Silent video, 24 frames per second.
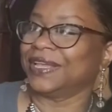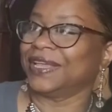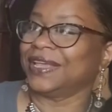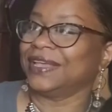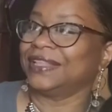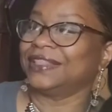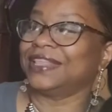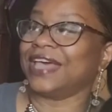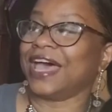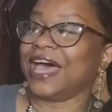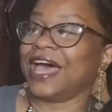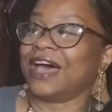
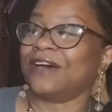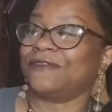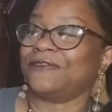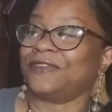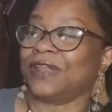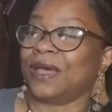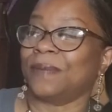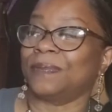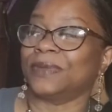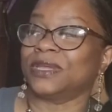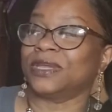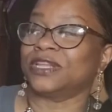The
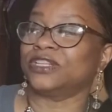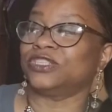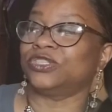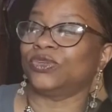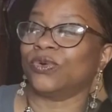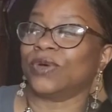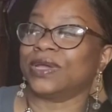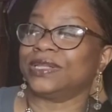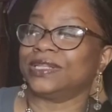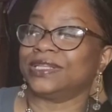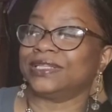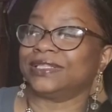heffalump
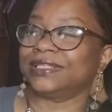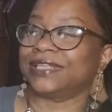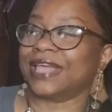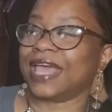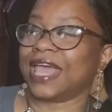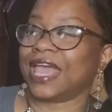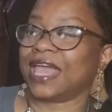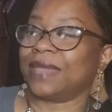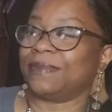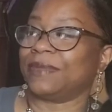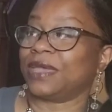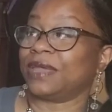enjoyed this
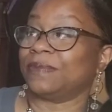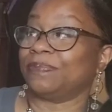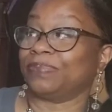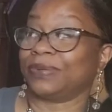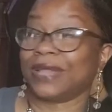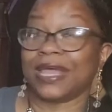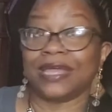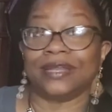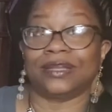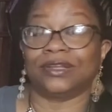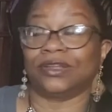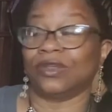game and
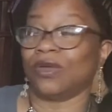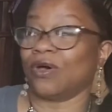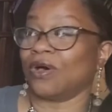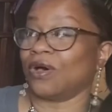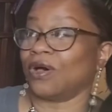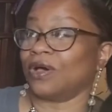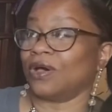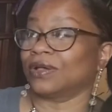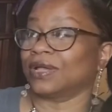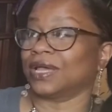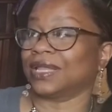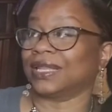played
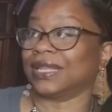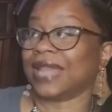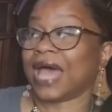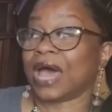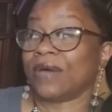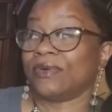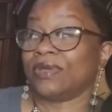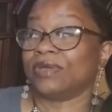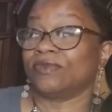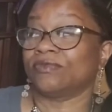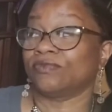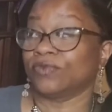along,
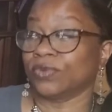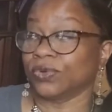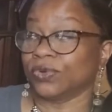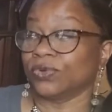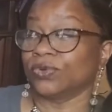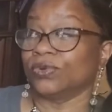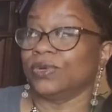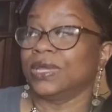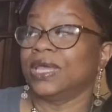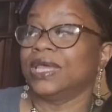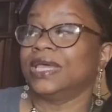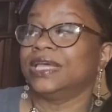allowing
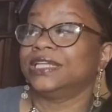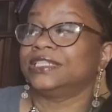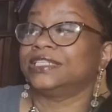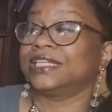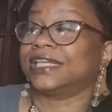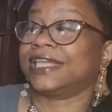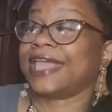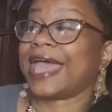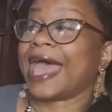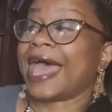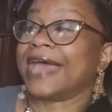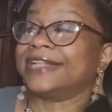Roo to
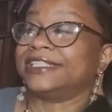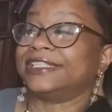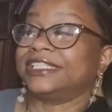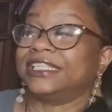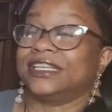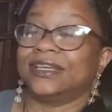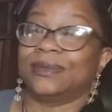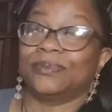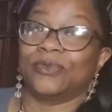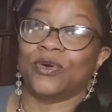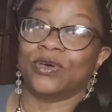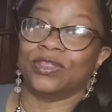catch
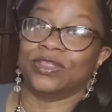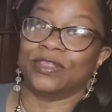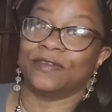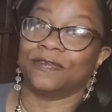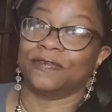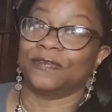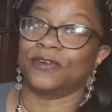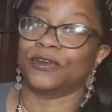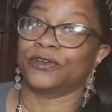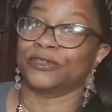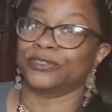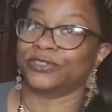him on the
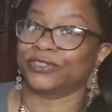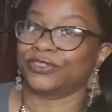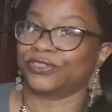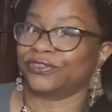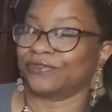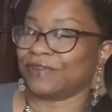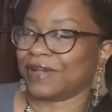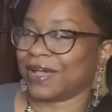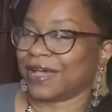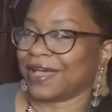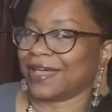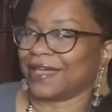first
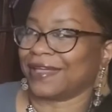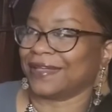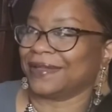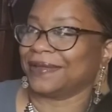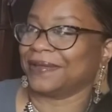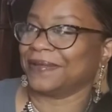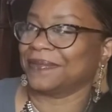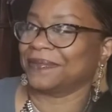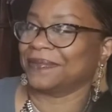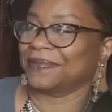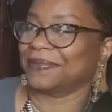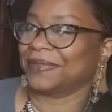try.
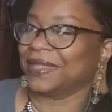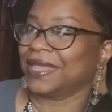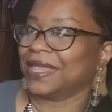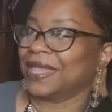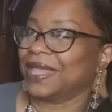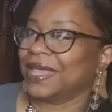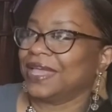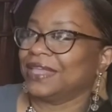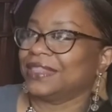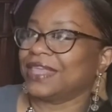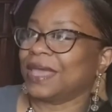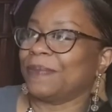
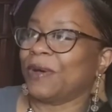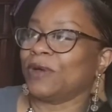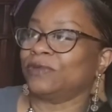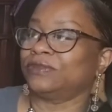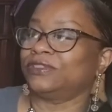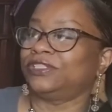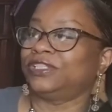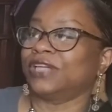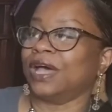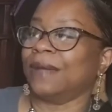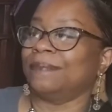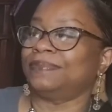They
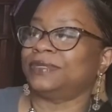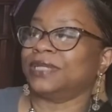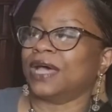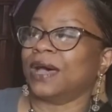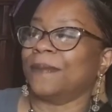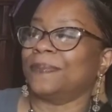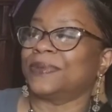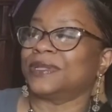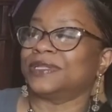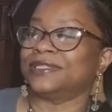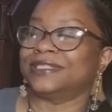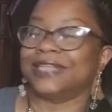both jumped
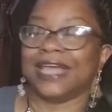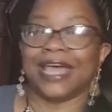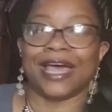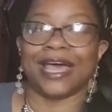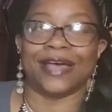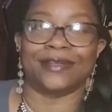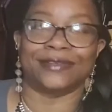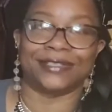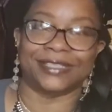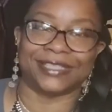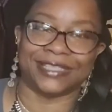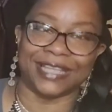up and
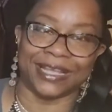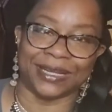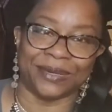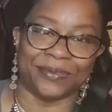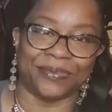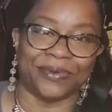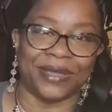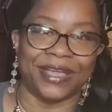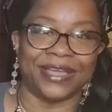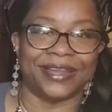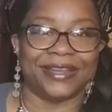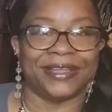down,
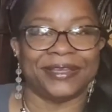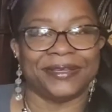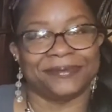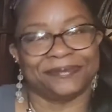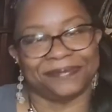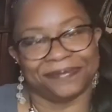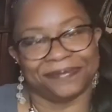celebrating.